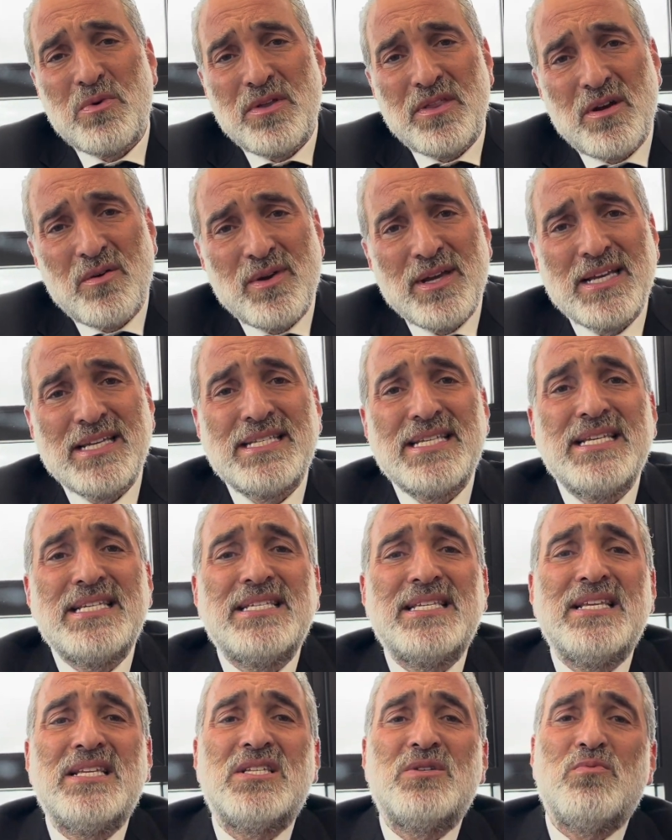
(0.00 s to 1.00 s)
their
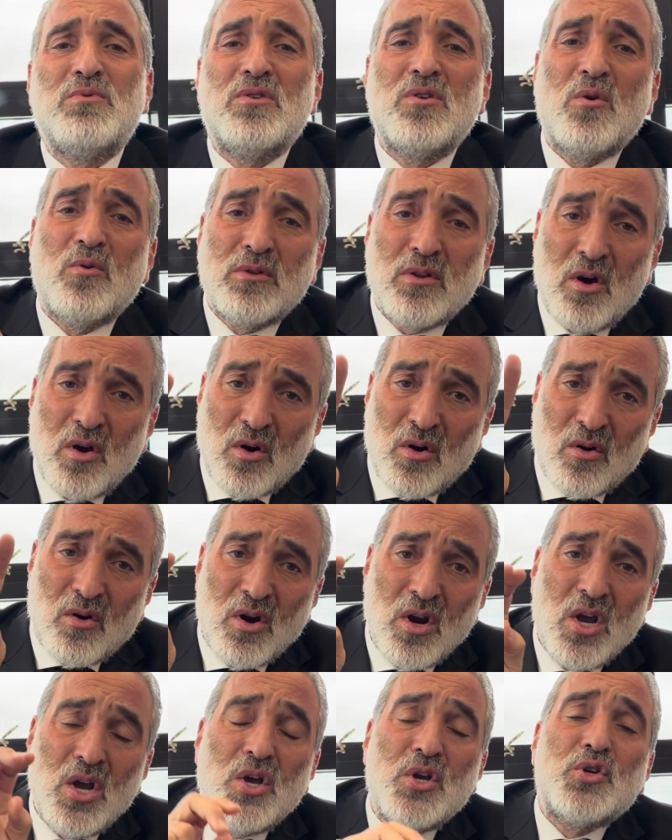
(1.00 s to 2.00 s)
existence would no longer
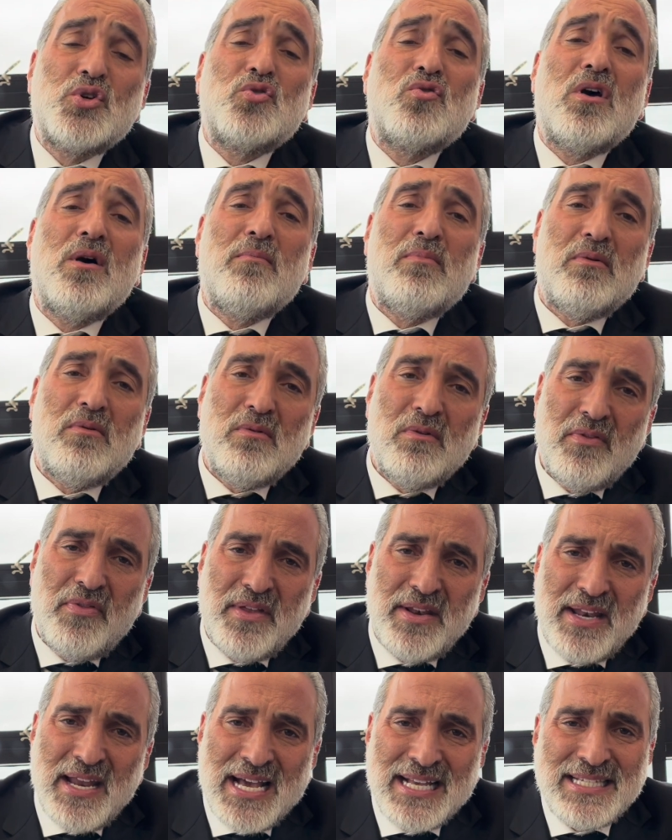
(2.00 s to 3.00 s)
trouble the
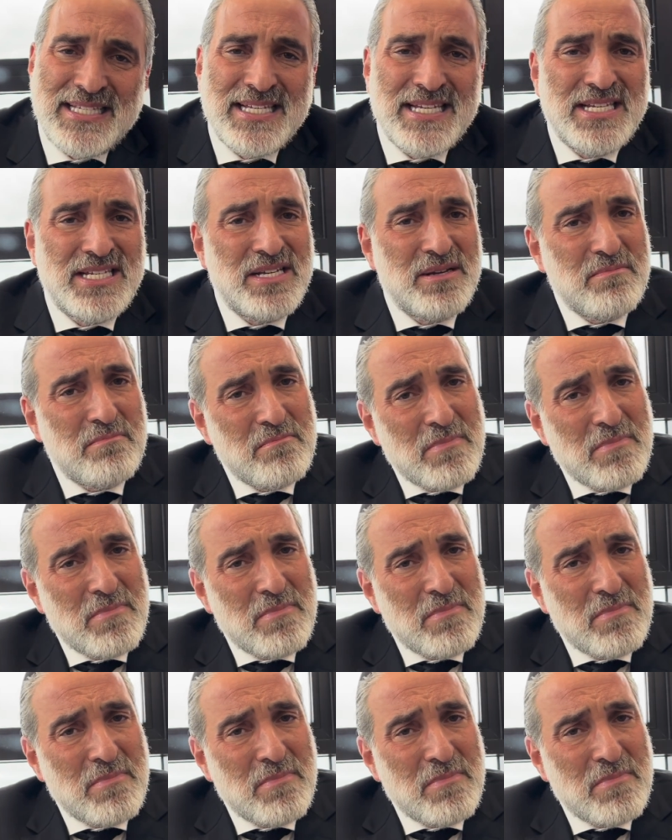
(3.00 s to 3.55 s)
Nazis in